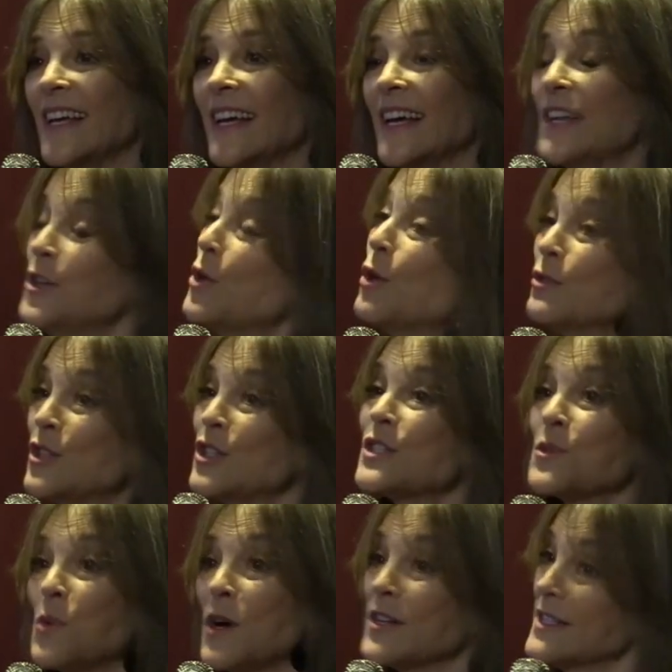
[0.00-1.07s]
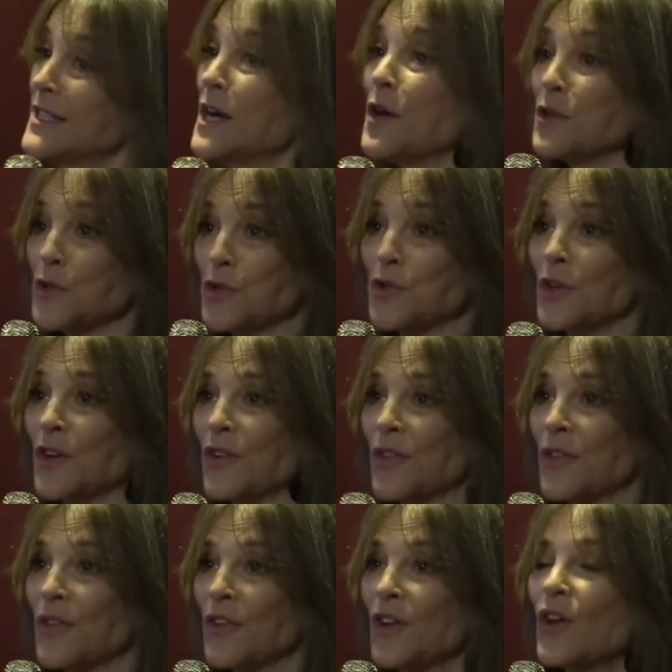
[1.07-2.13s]
You don't just swear to tell the truth.
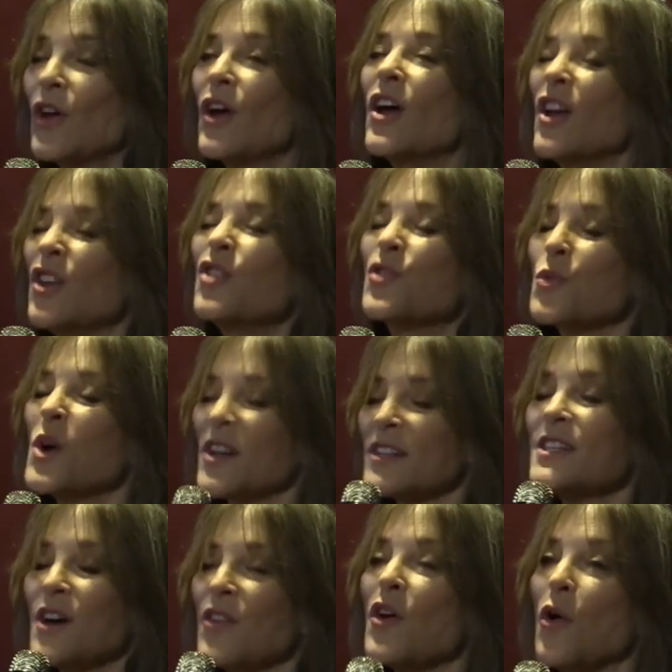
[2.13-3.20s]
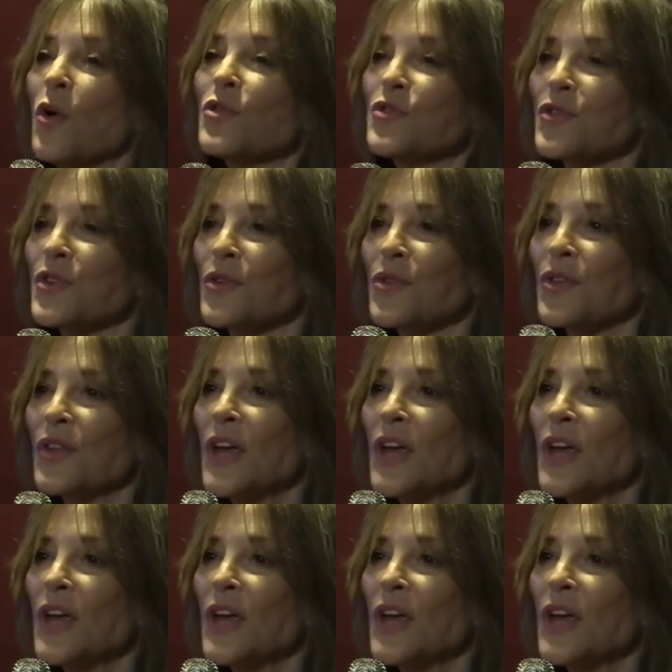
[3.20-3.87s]
You swear to tell the whole truth,